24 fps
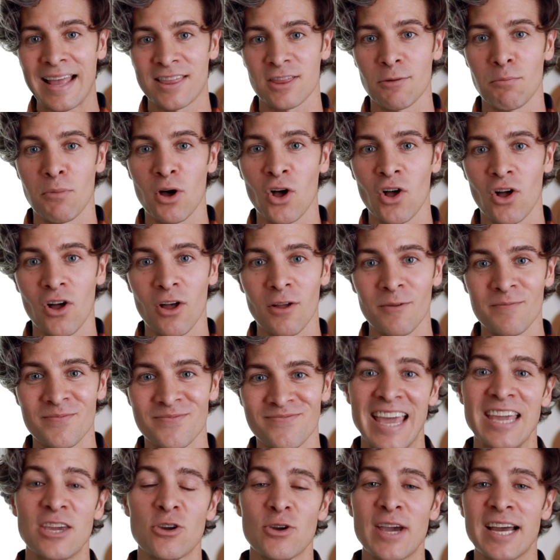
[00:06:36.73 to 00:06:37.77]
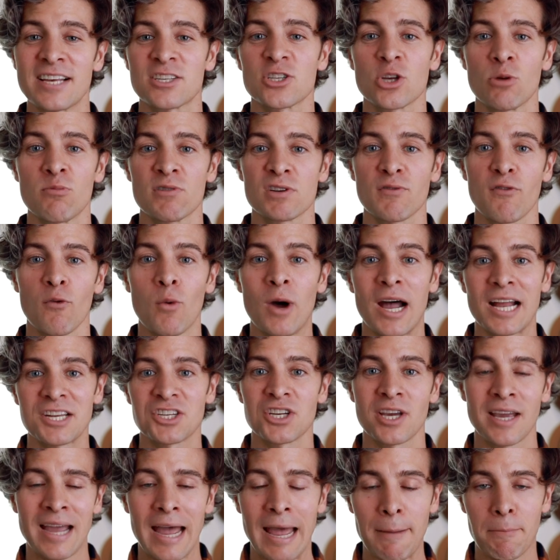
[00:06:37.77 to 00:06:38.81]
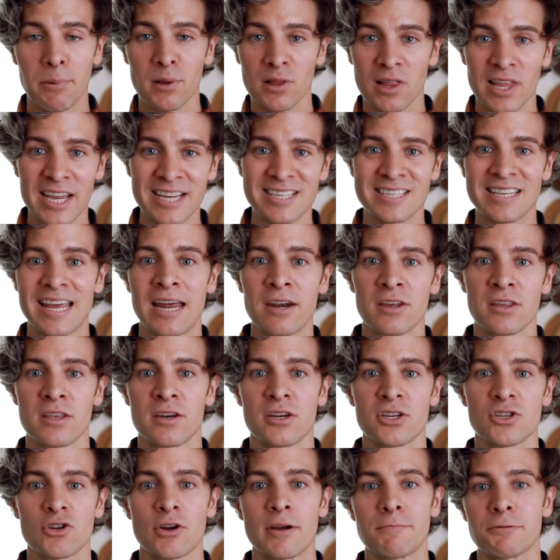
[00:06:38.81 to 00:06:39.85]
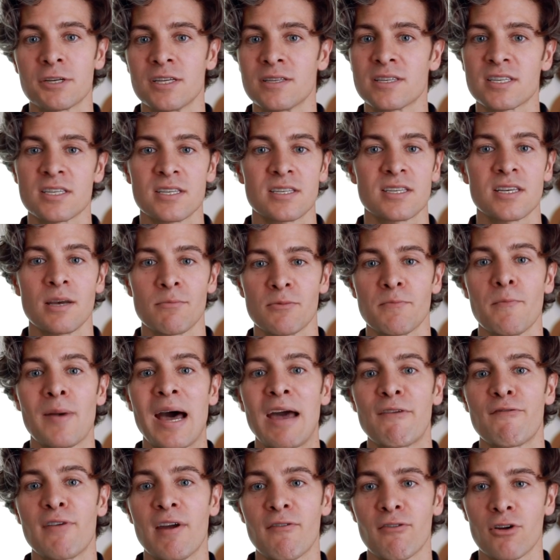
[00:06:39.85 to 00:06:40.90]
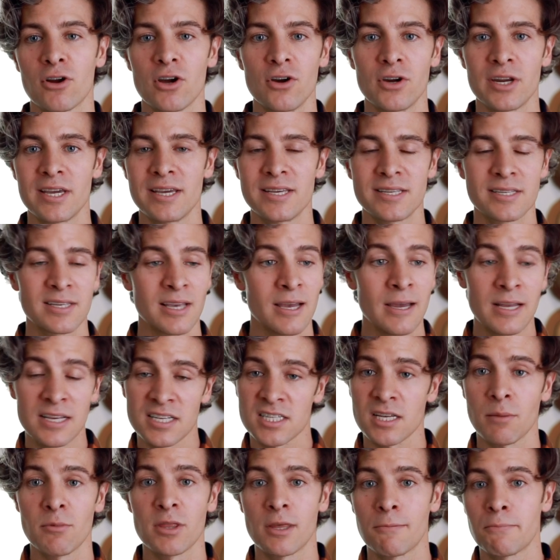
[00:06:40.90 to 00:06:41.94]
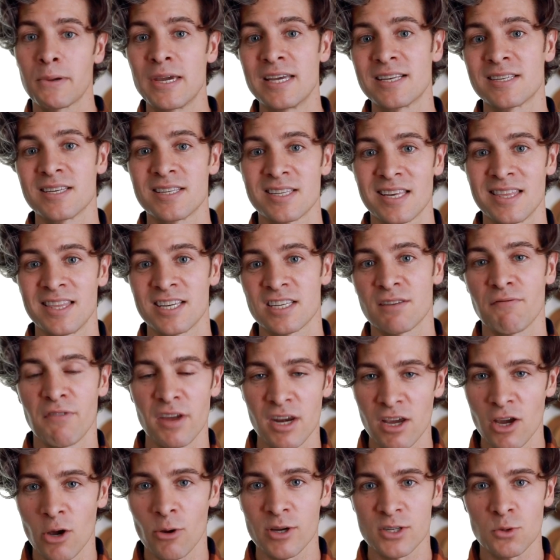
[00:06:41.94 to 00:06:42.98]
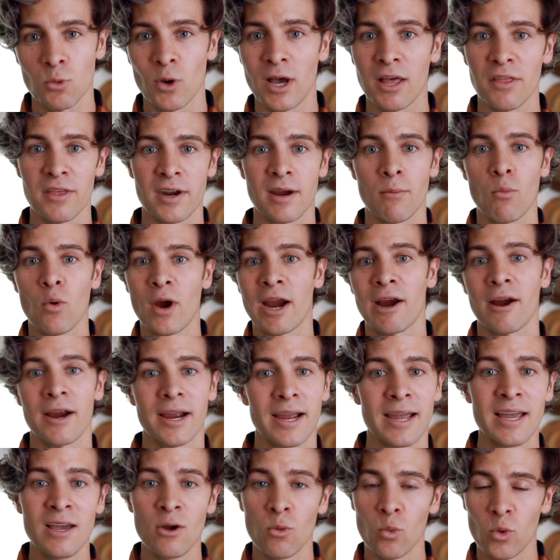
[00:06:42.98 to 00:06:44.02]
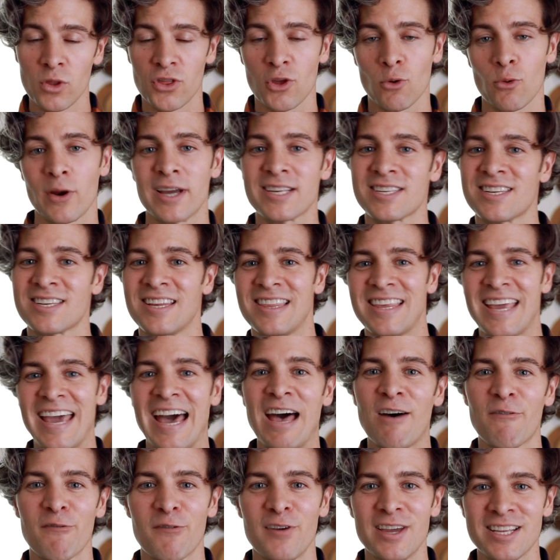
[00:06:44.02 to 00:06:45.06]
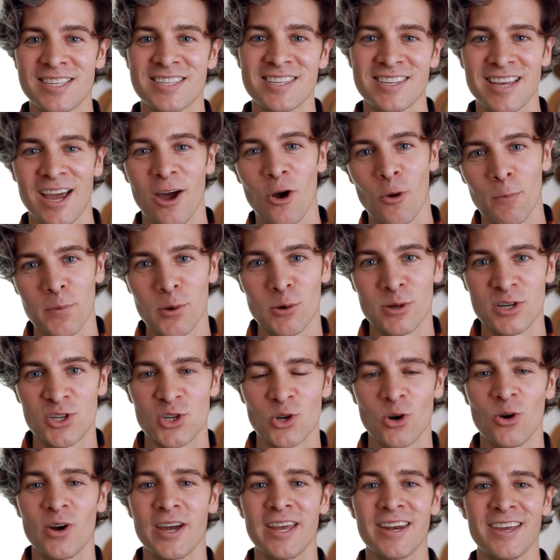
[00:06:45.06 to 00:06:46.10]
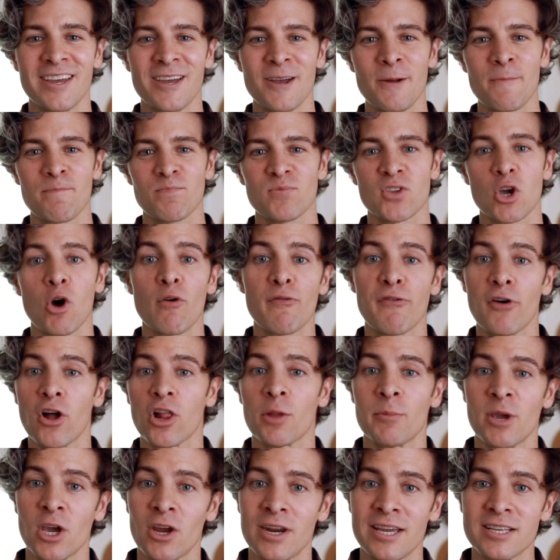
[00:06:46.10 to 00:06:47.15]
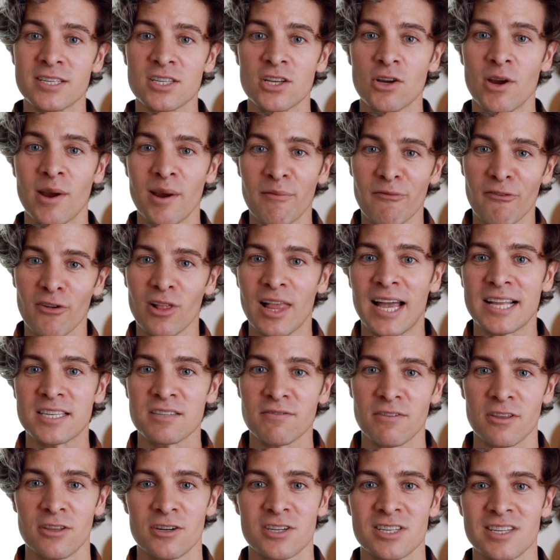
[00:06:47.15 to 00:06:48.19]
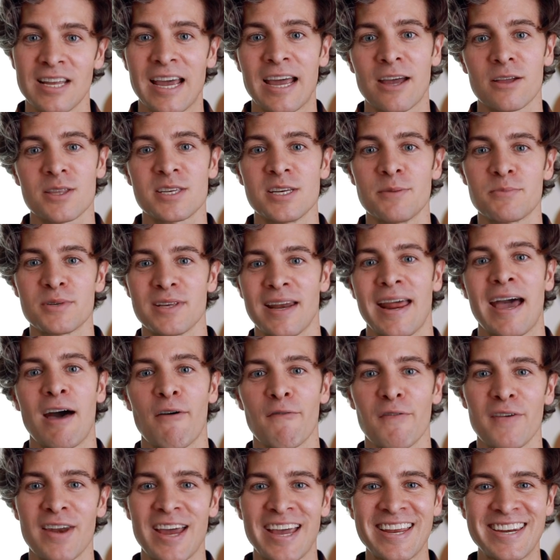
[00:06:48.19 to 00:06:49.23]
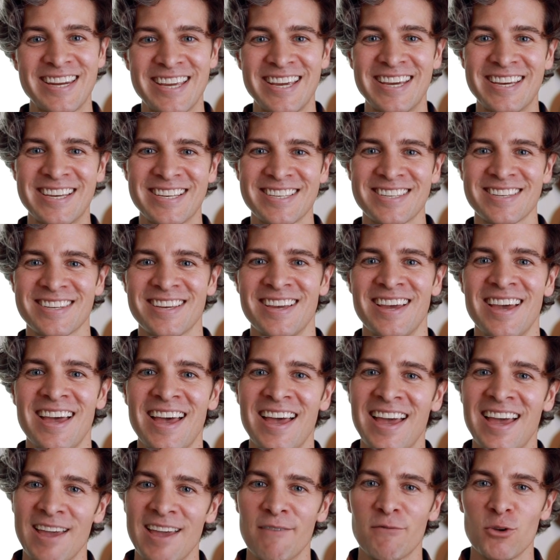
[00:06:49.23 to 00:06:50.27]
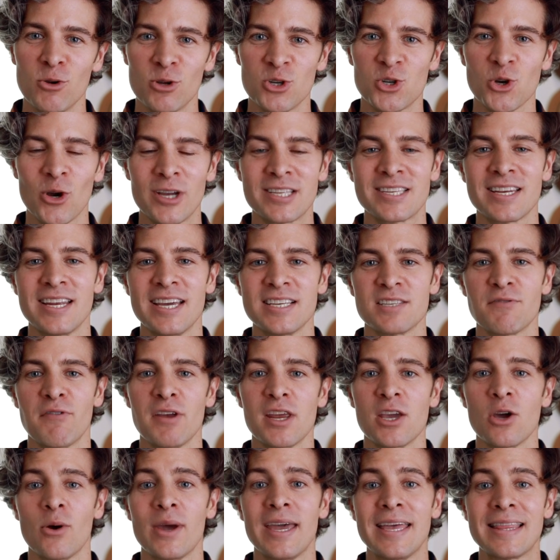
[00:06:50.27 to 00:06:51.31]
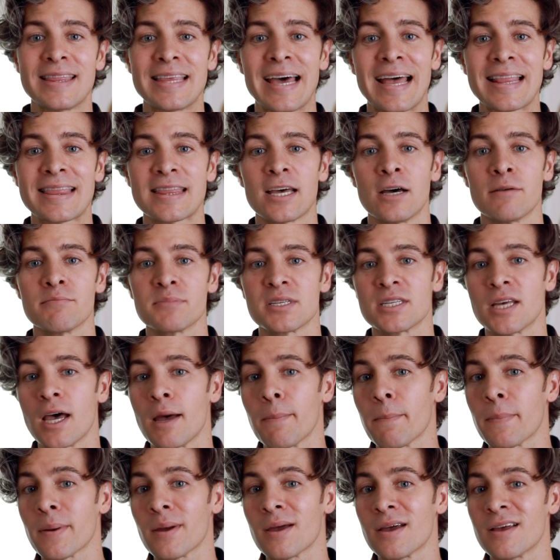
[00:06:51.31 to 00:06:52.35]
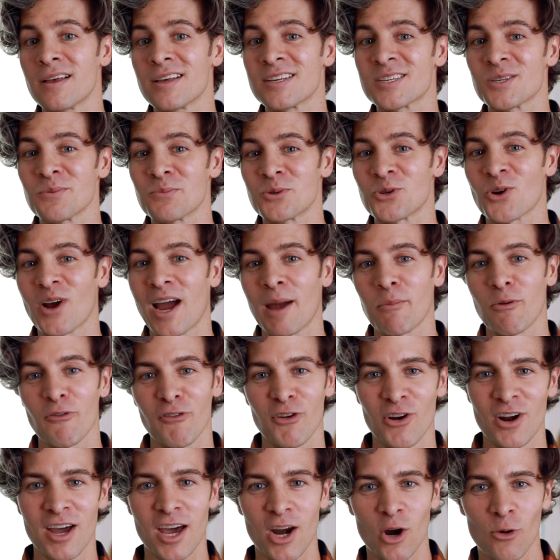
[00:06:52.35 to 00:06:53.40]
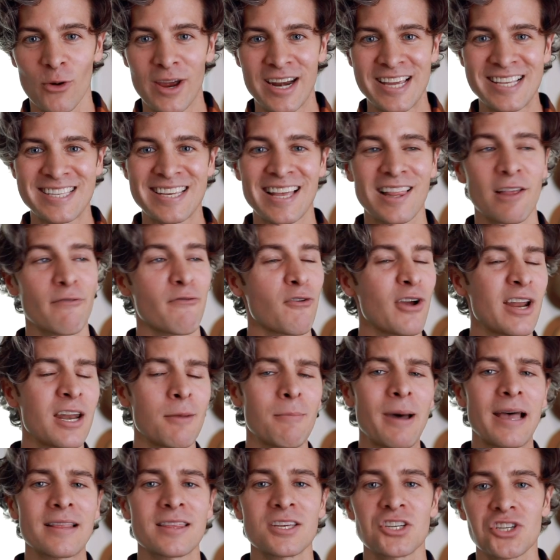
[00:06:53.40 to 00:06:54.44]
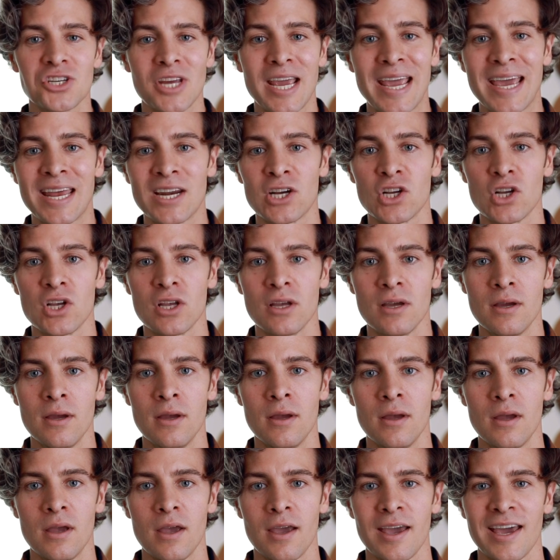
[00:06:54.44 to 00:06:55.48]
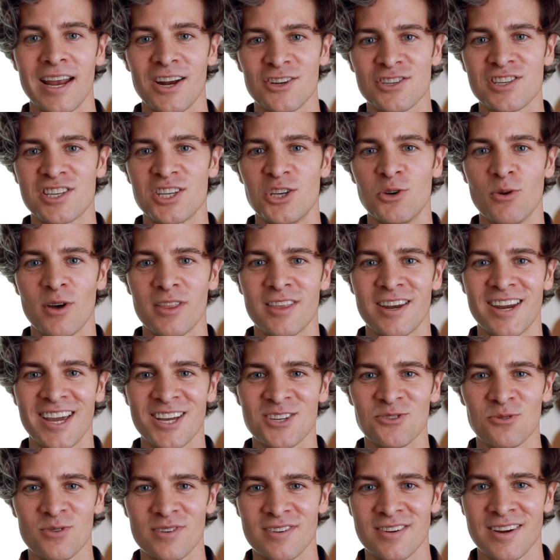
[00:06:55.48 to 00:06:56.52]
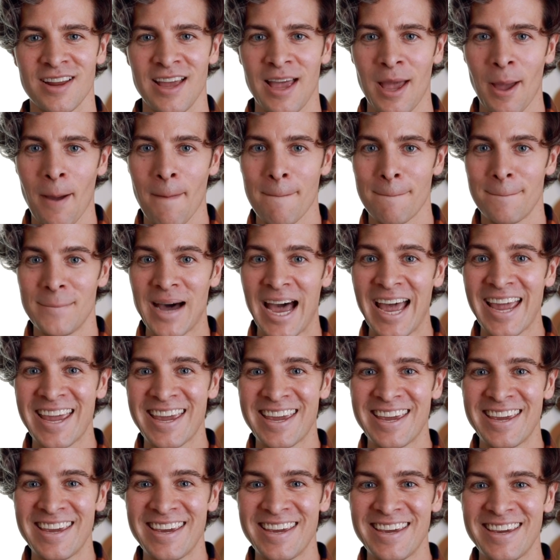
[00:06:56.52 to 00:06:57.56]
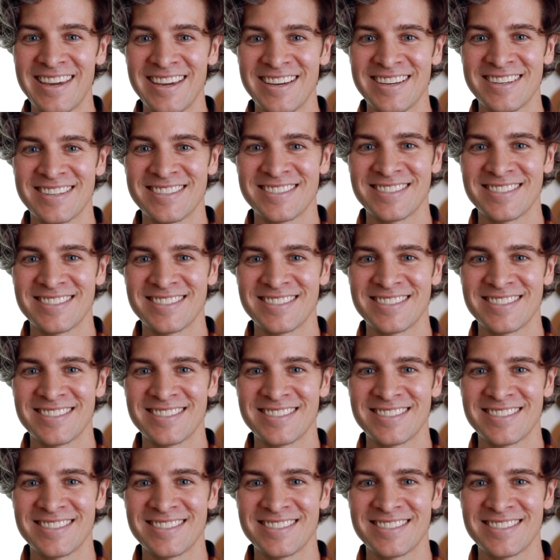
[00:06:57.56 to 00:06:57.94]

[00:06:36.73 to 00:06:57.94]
at the mall. Thank you guys so much for watching. I put links down in the description to some of my favorite hoodies, some of the pieces in this video as well that I'm wearing with the rest of the outfits. I hope you enjoyed. Go follow me on Instagram for lots of other style tips and outfit ideas. If you enjoyed today's video, hit that thumbs up. Subscribe if you're not already. Tell a friend about the channel. And I'll see you on the next one. Bye.